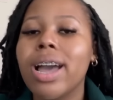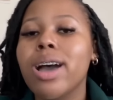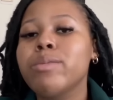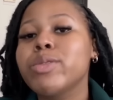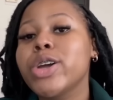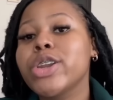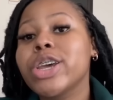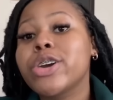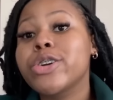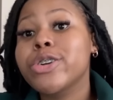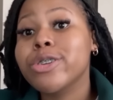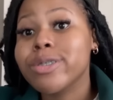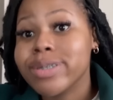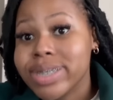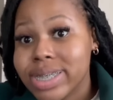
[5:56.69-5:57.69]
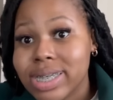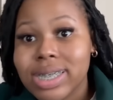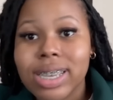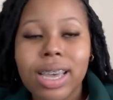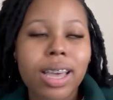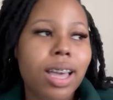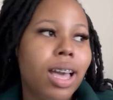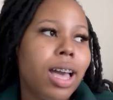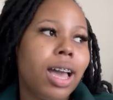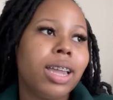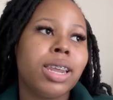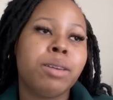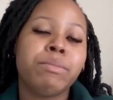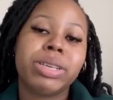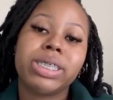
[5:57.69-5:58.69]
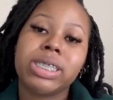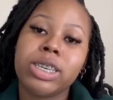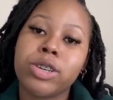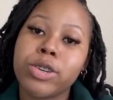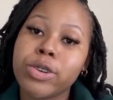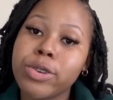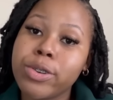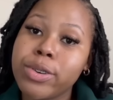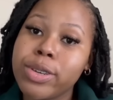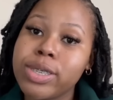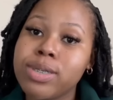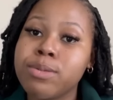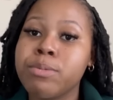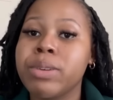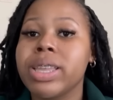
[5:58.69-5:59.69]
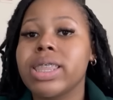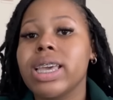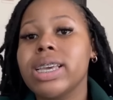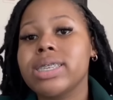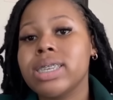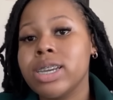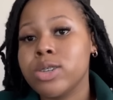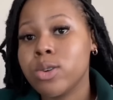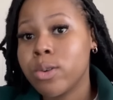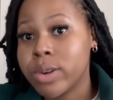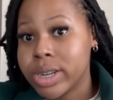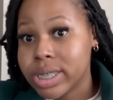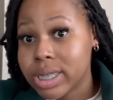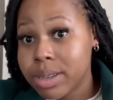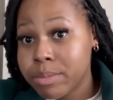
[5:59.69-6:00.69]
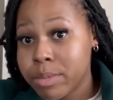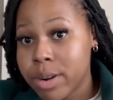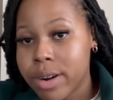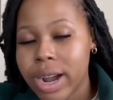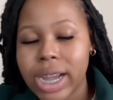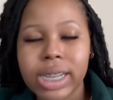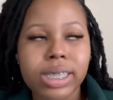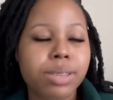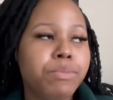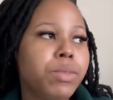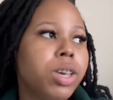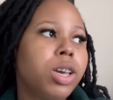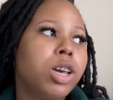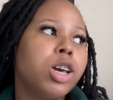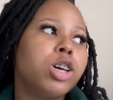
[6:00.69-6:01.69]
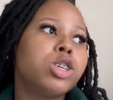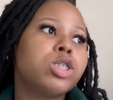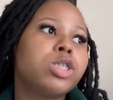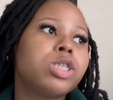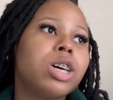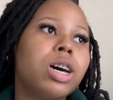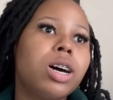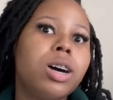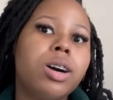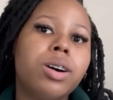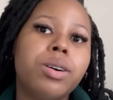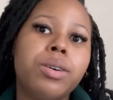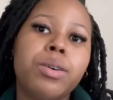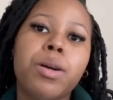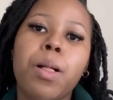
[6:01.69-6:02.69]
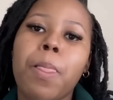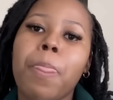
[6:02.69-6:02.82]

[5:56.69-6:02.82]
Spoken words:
I'm going on a cruise, an MSC cruise with SA Tourism, right? So